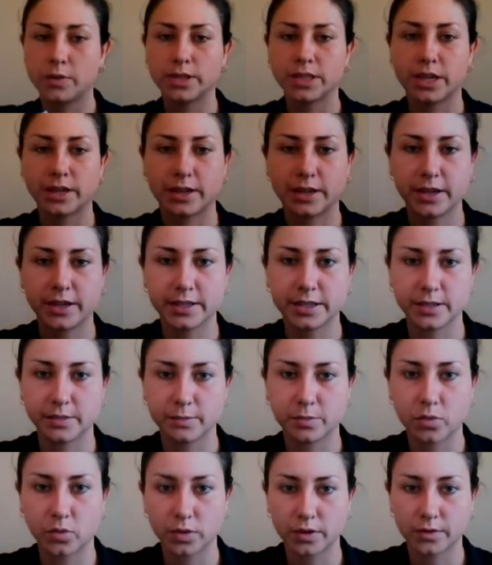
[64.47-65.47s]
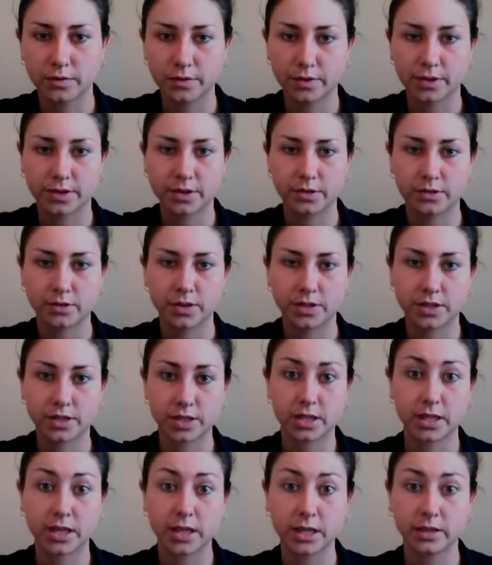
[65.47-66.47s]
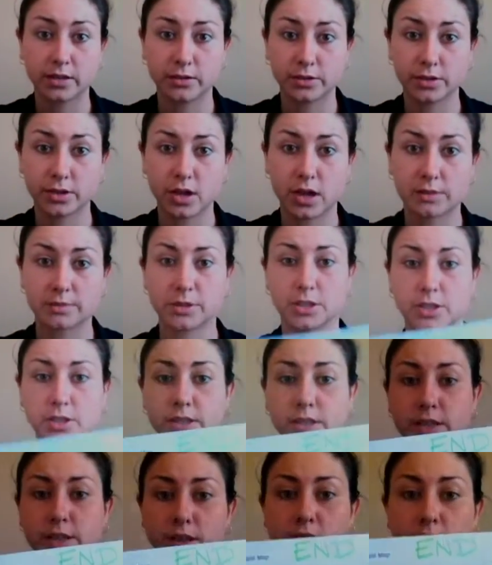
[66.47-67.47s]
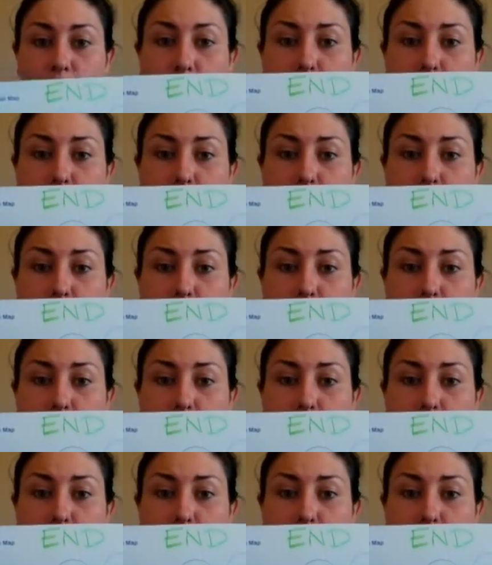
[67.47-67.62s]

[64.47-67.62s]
which I think is important for the students to get those options.